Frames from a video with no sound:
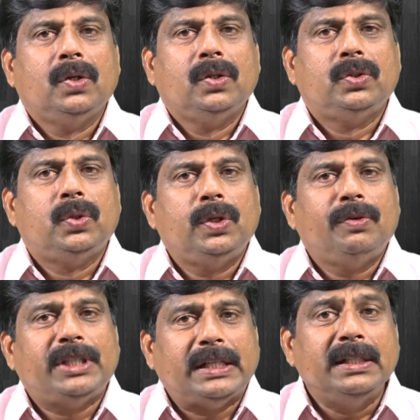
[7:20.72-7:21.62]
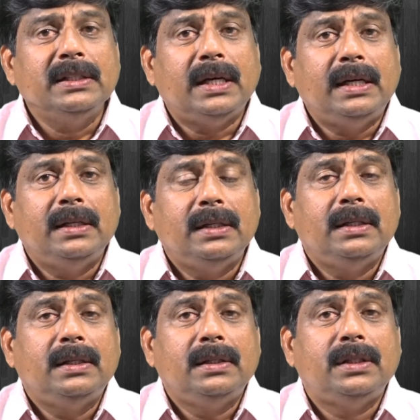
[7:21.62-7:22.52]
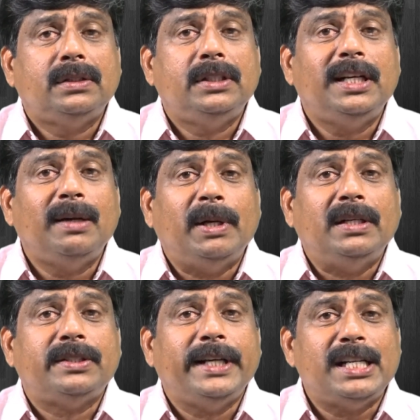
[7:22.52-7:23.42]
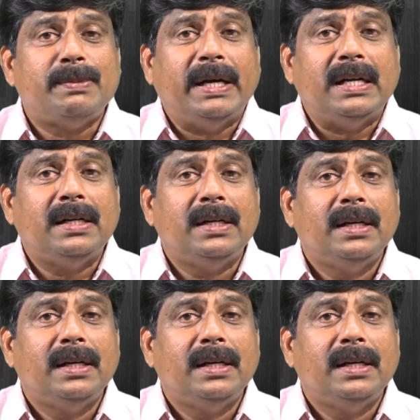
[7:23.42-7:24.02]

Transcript: So he was asking that. This gentleman, the salesman,